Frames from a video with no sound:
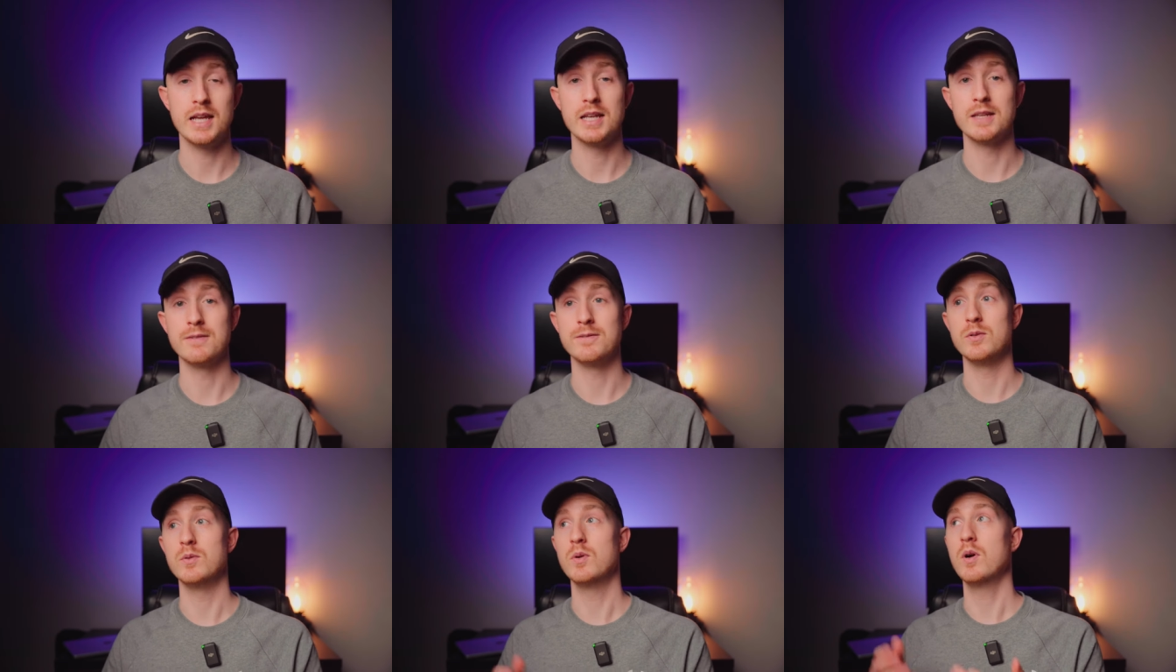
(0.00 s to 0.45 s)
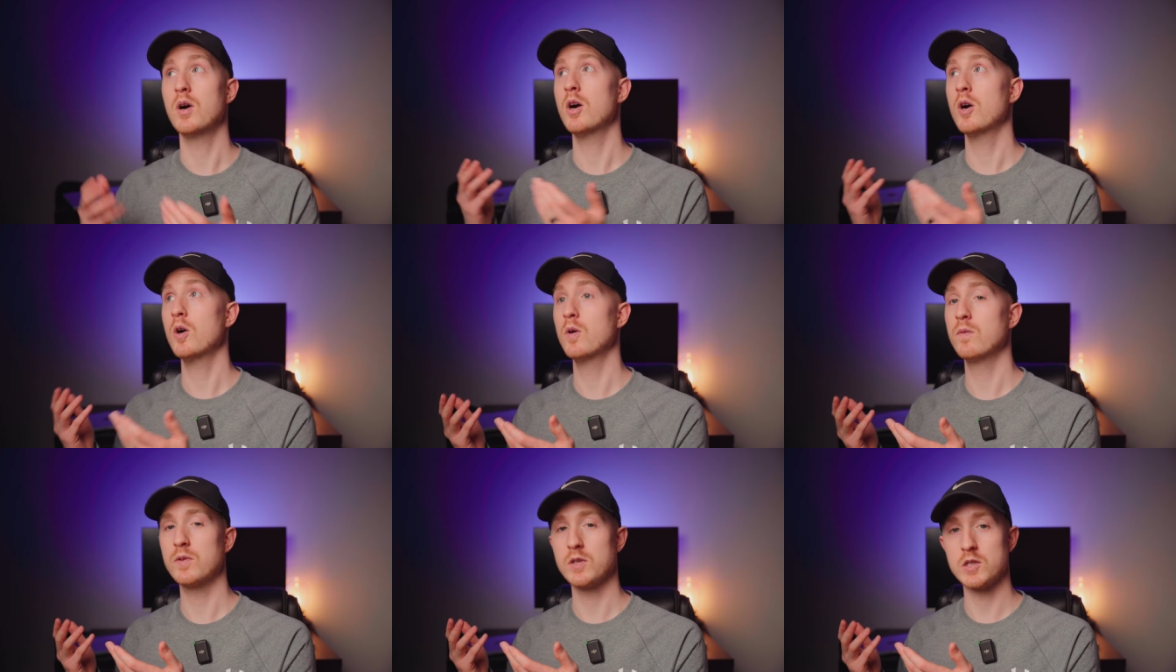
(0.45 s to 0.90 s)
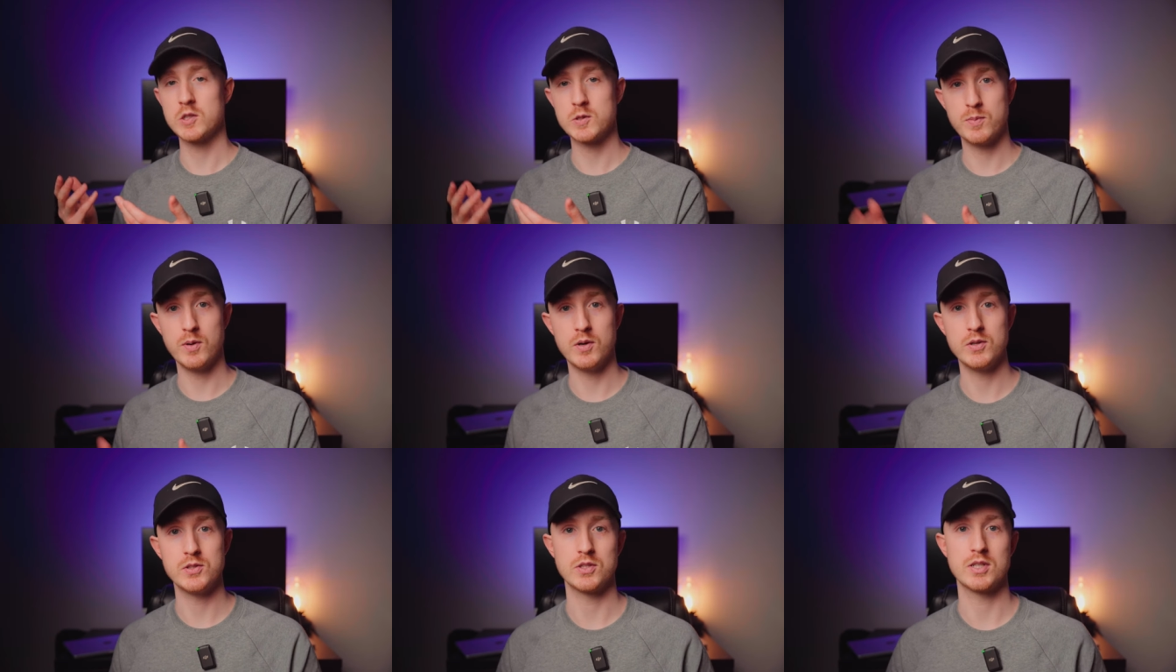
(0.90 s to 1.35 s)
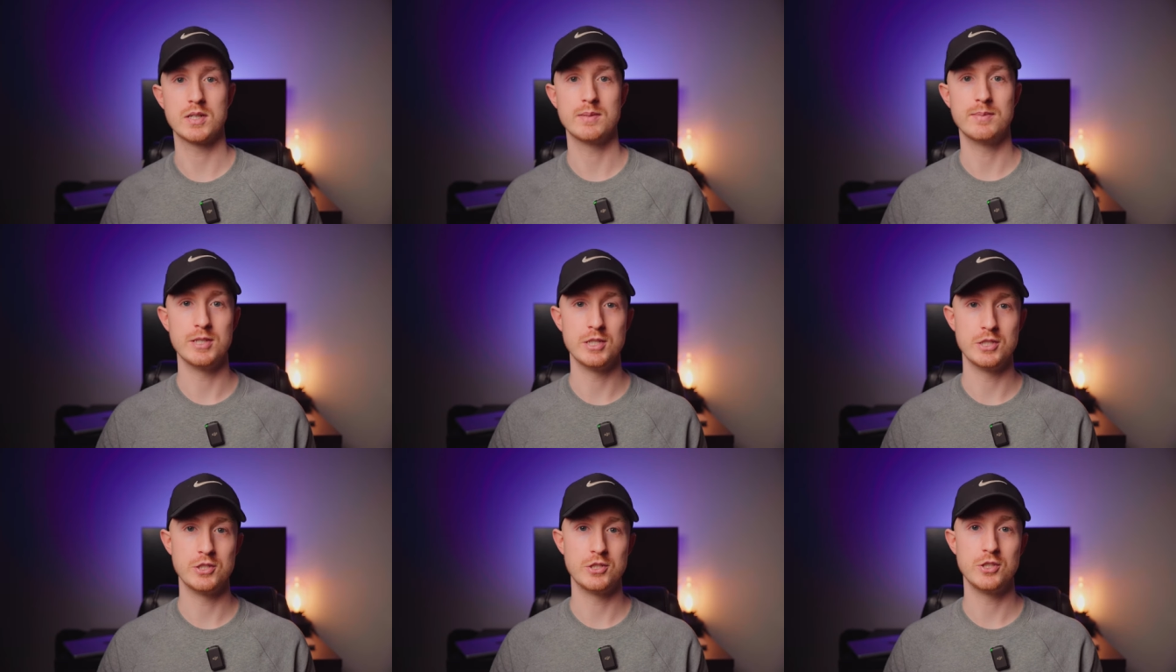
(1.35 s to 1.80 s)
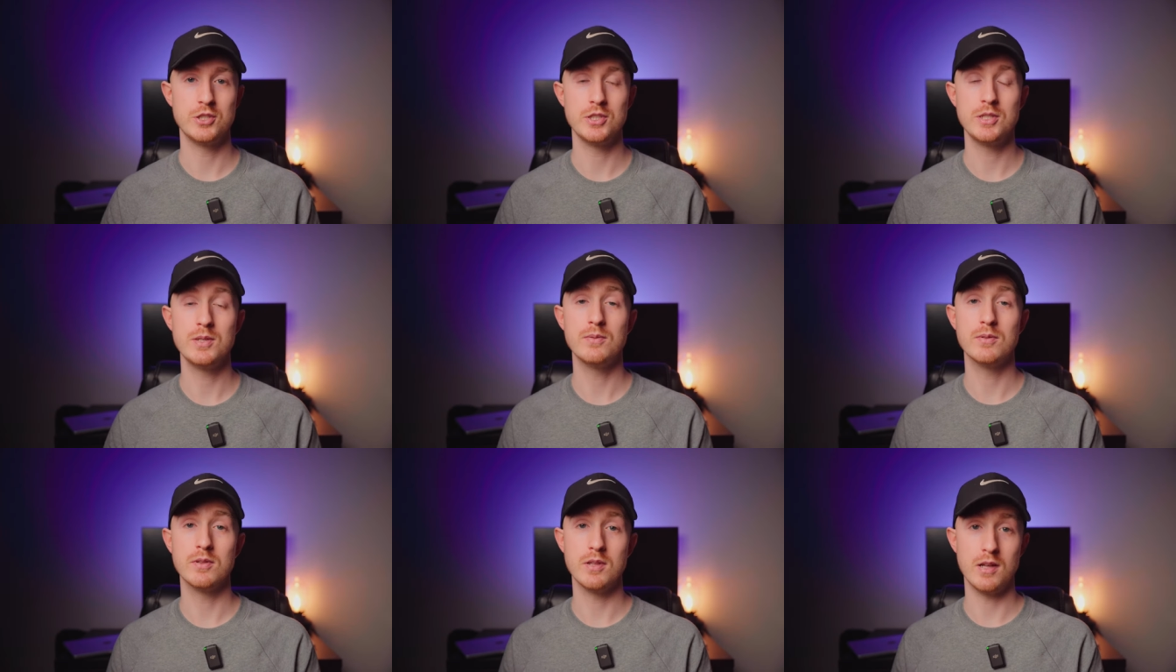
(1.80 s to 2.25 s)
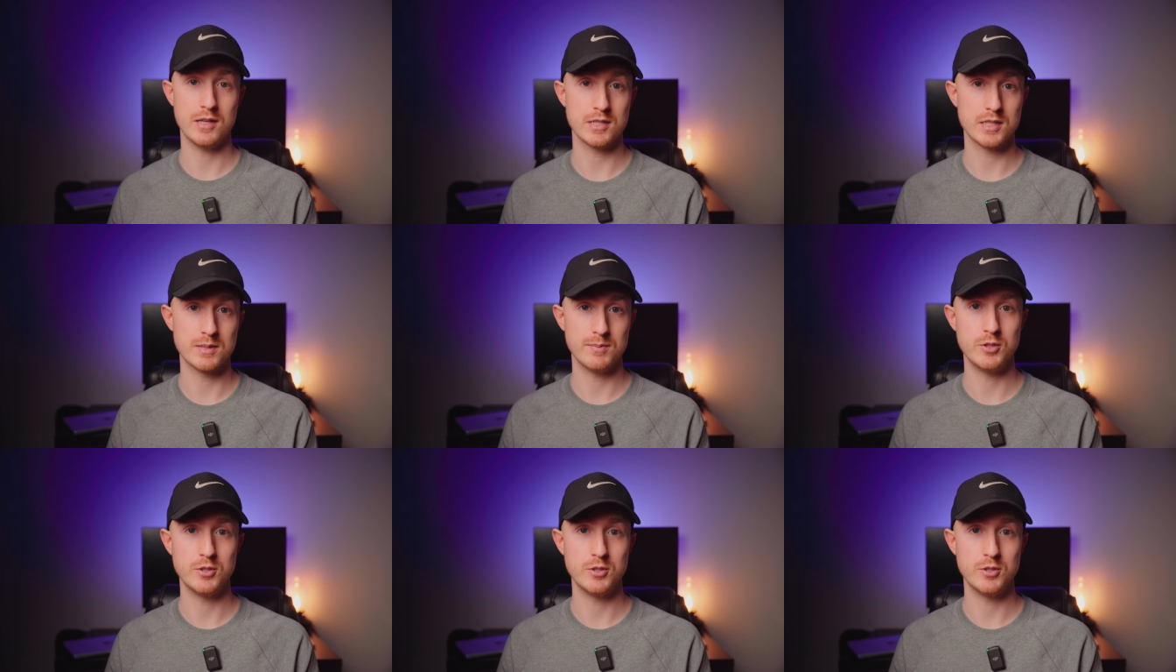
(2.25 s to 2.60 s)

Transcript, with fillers: And if you overexpose your image, you've lost a